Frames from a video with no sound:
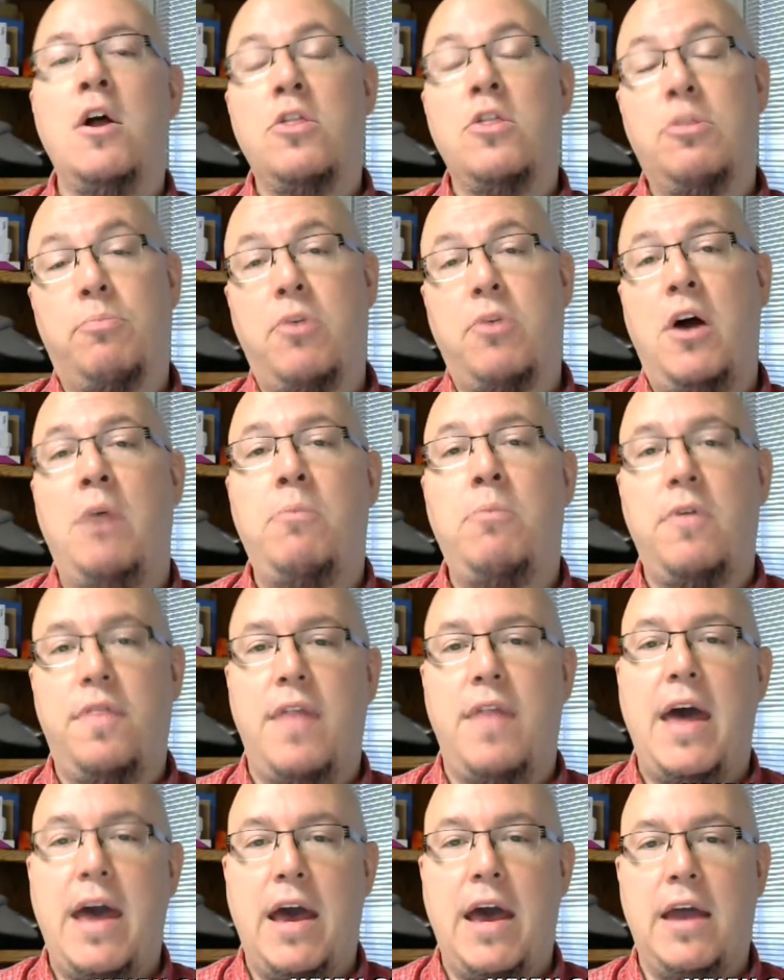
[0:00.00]
The problem with
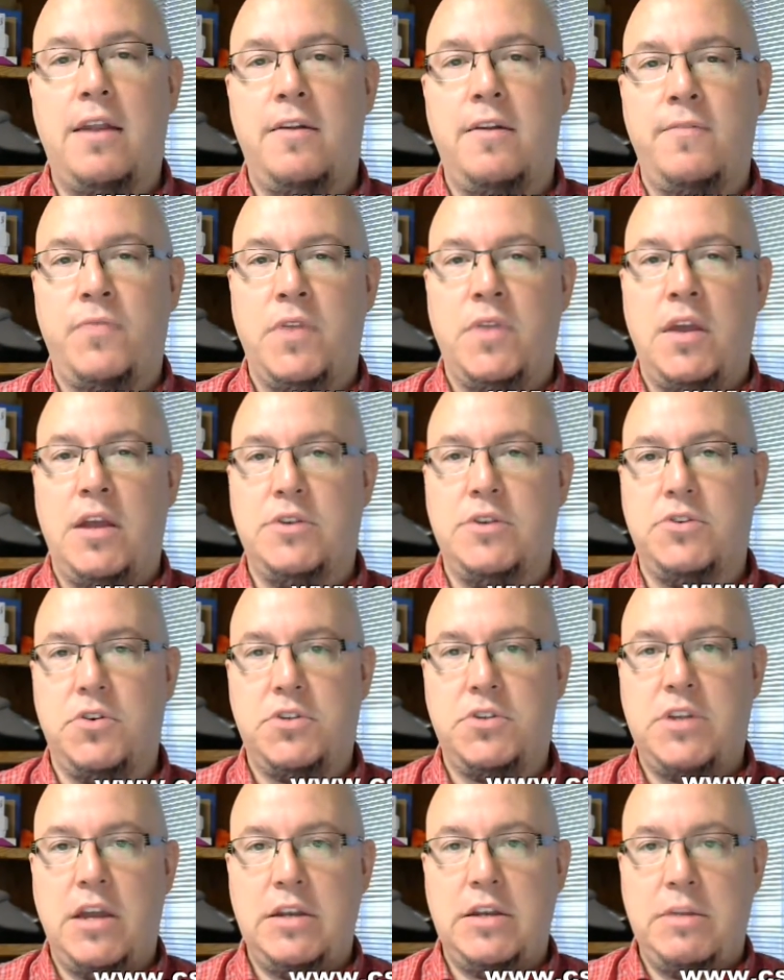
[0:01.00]
that is
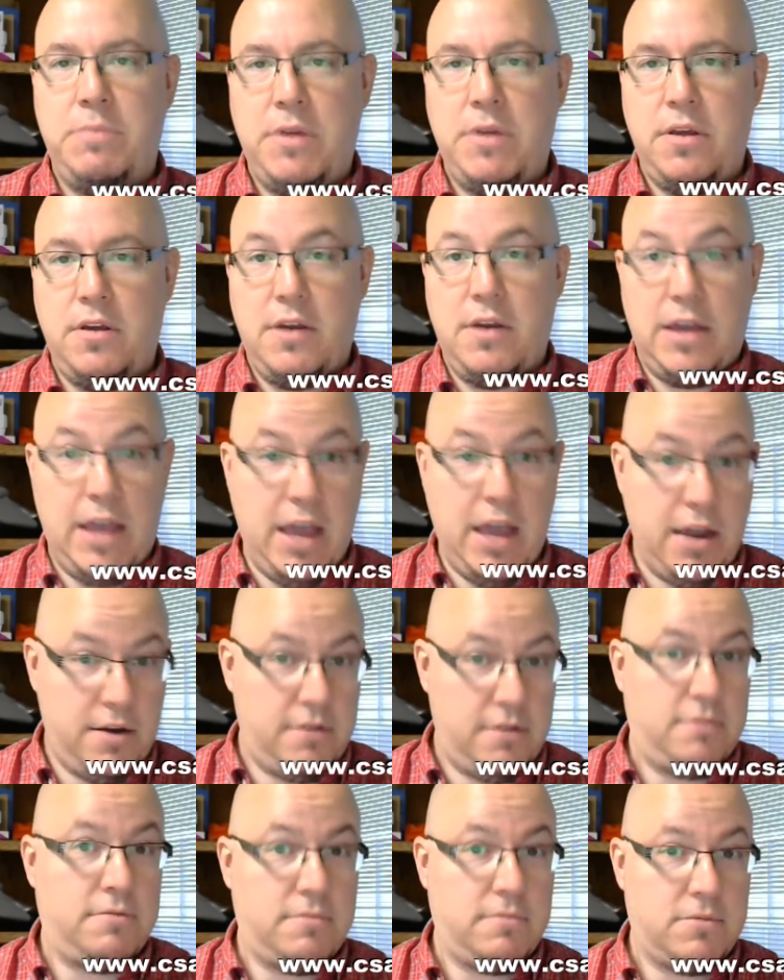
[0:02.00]
those tend to be,
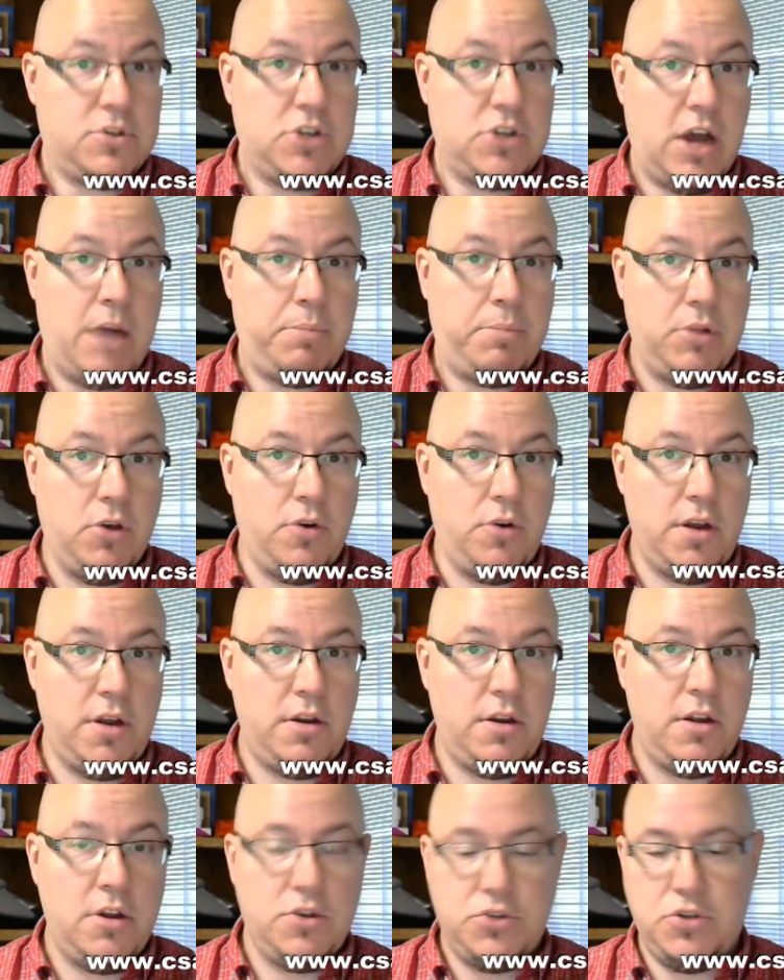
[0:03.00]
again, top-loaded,
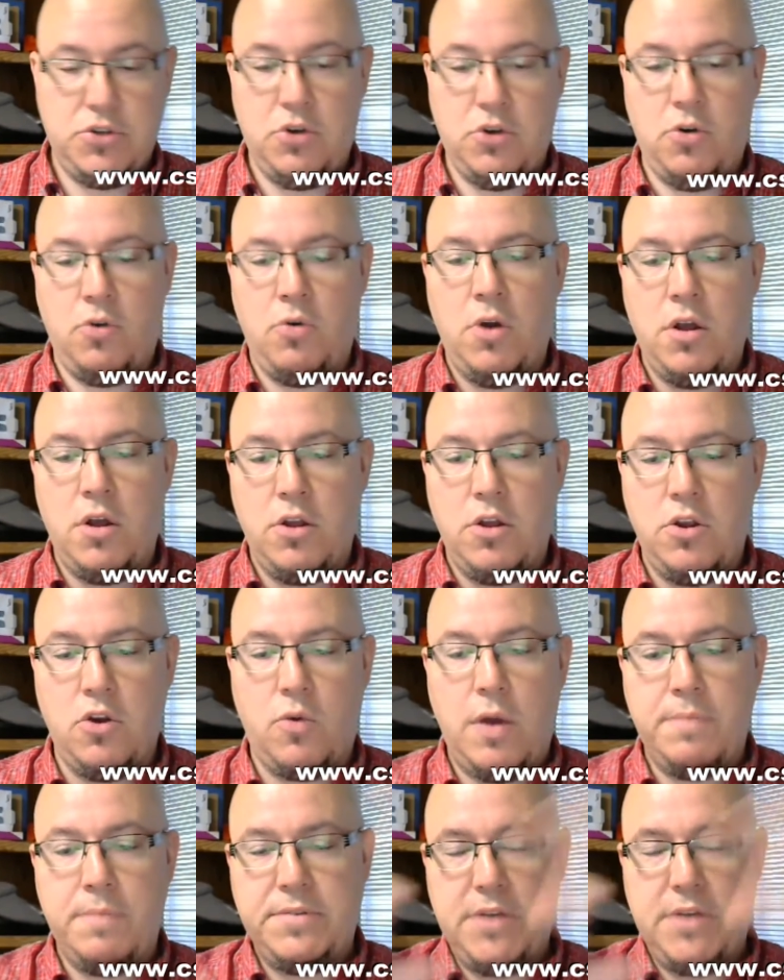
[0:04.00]
so your
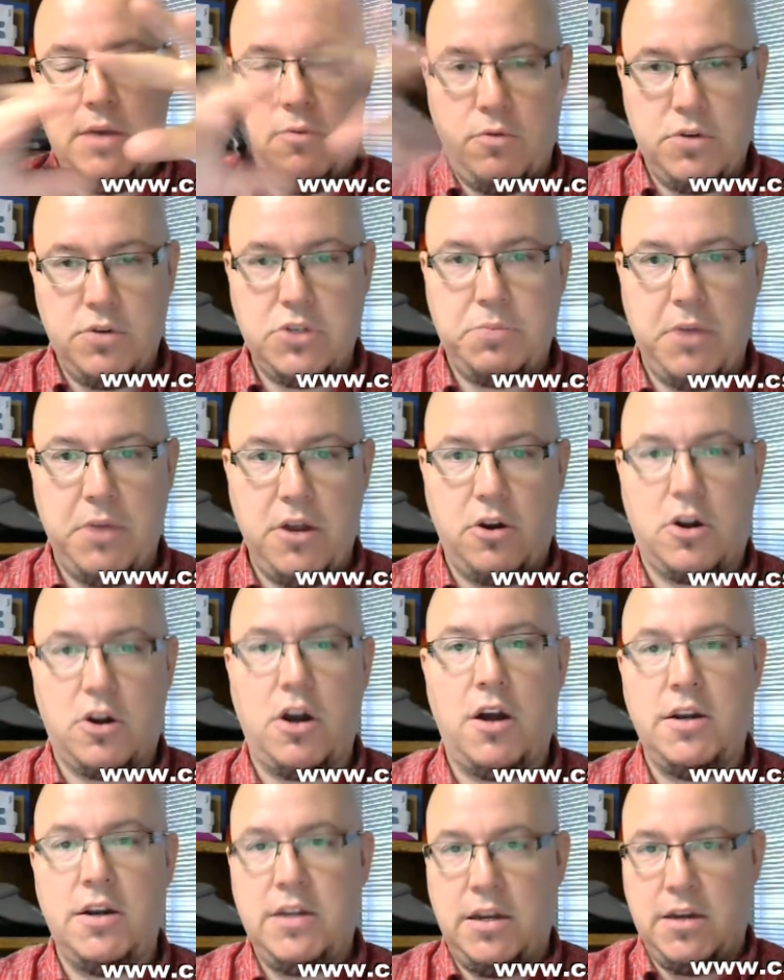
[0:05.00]
website won't display your
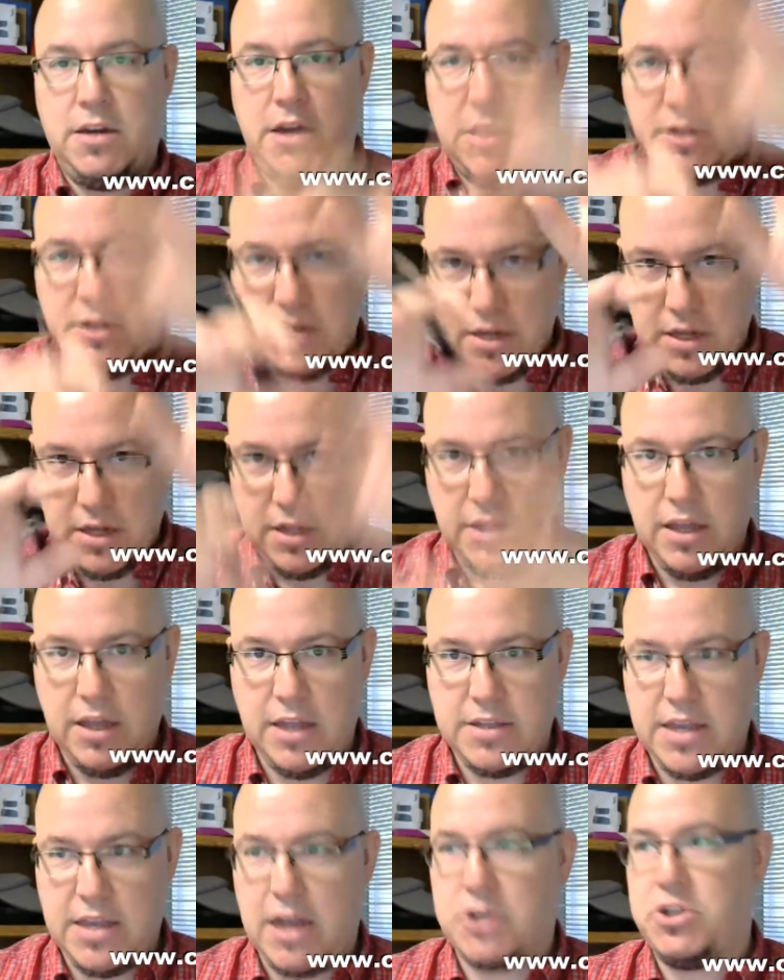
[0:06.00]
content until
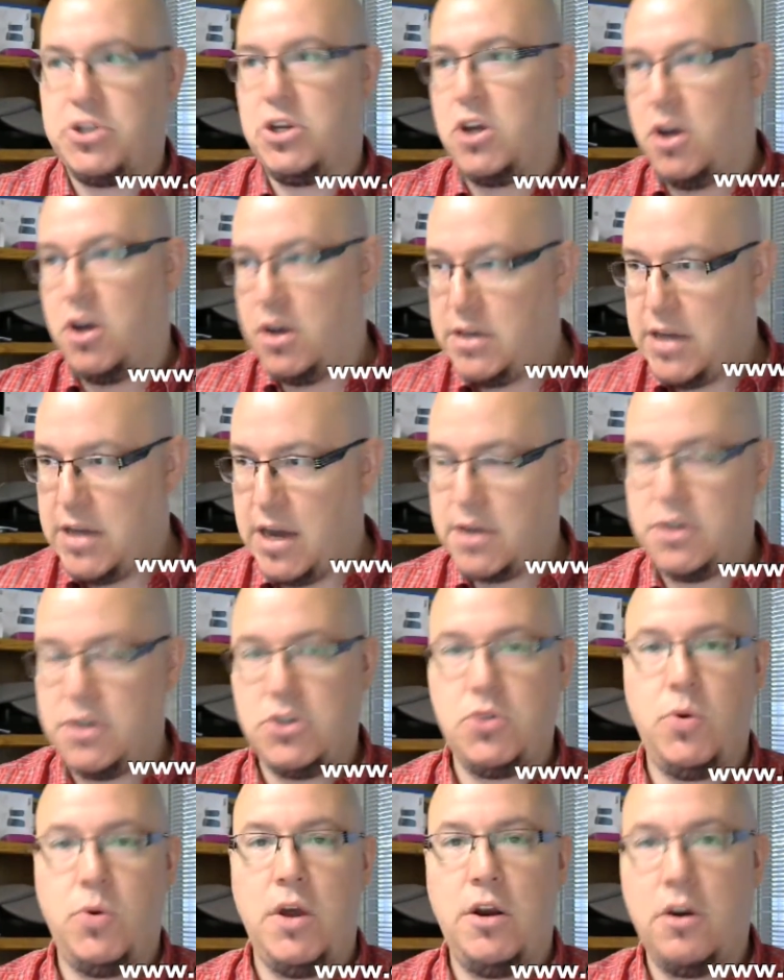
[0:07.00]
it's actually contacted
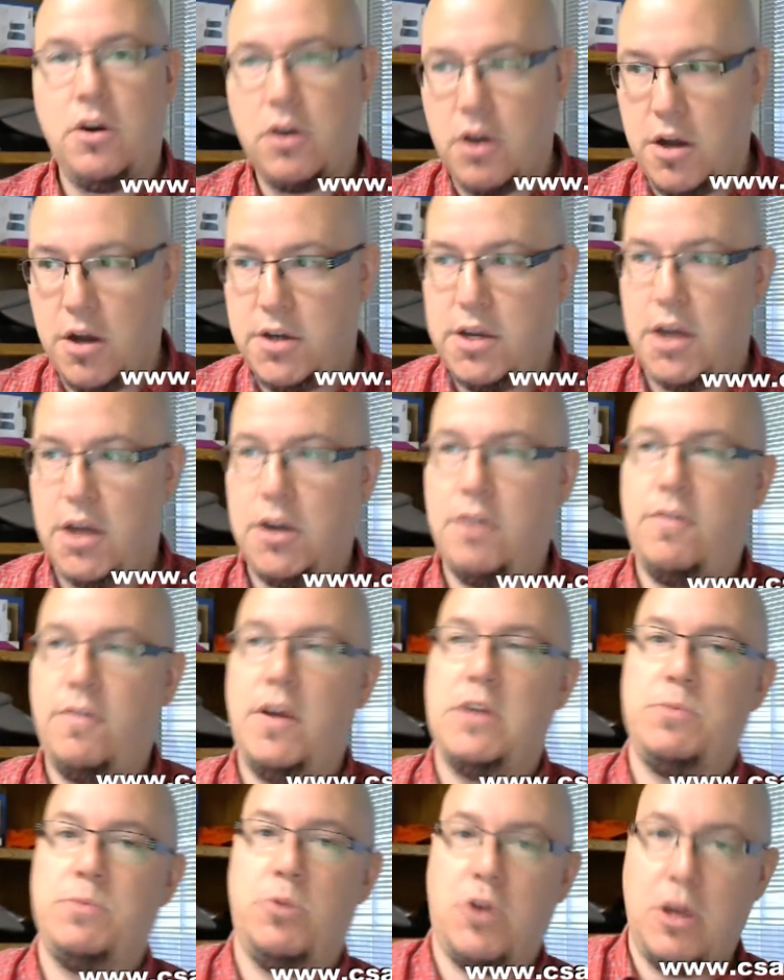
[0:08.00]
Twitter, contacted
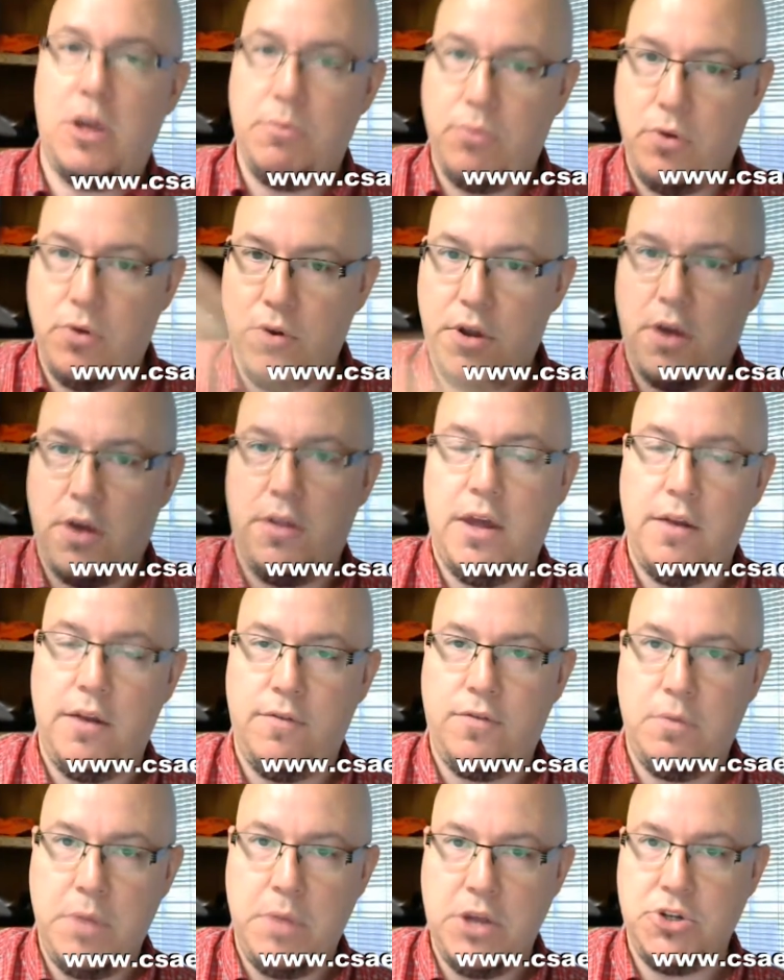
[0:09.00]
Facebook, and pulled all that
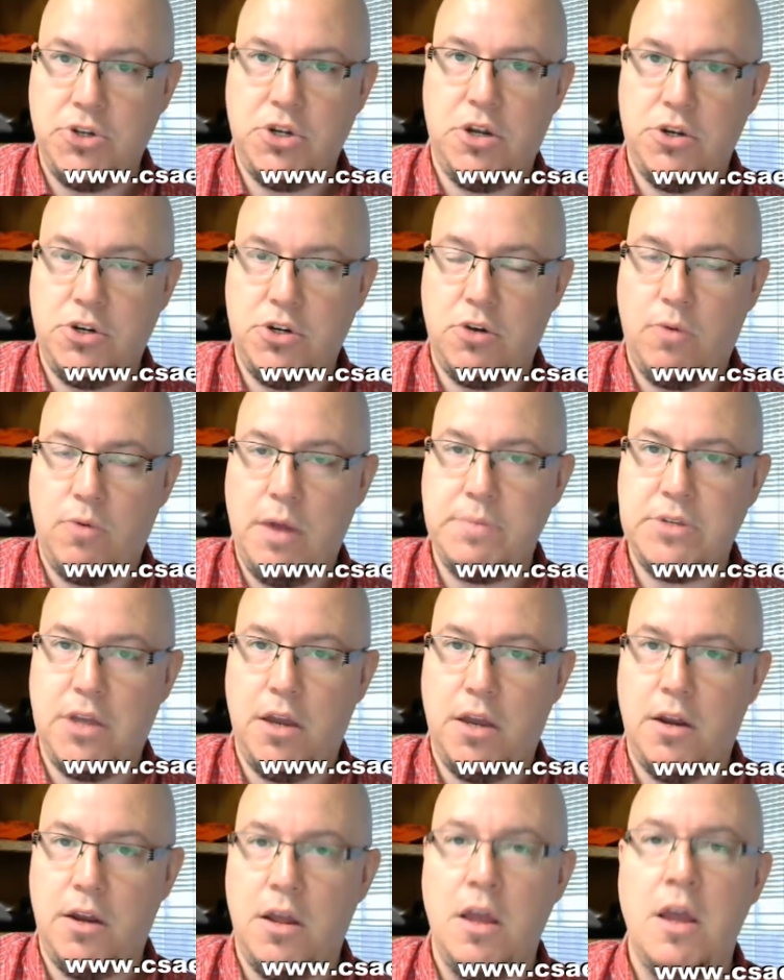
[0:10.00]
information into your
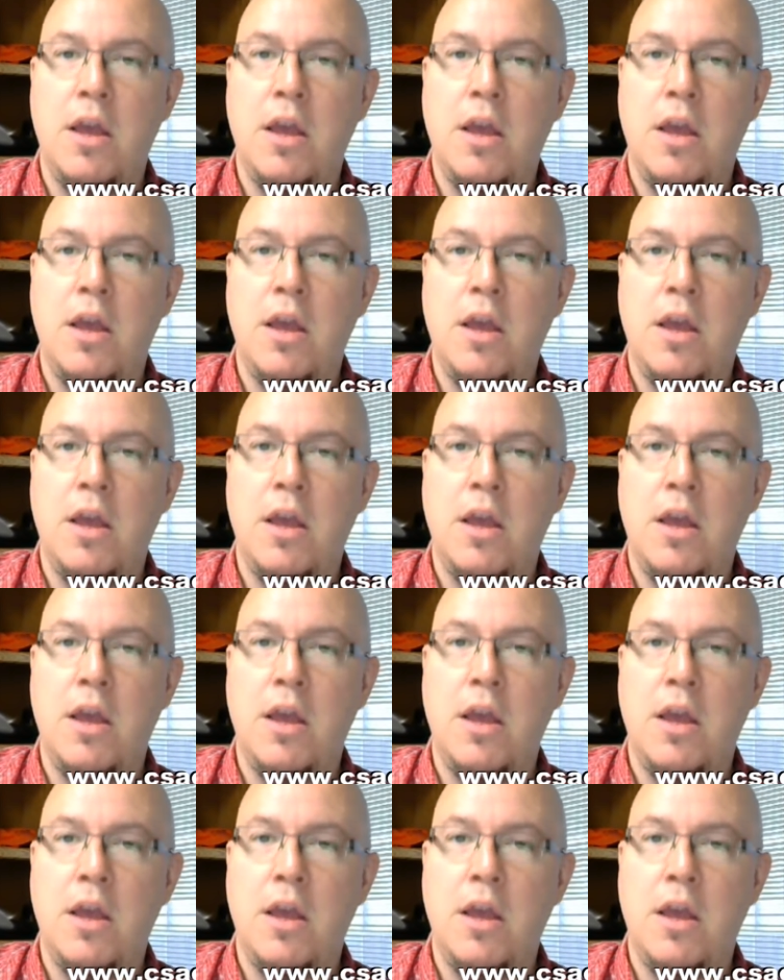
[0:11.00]
website.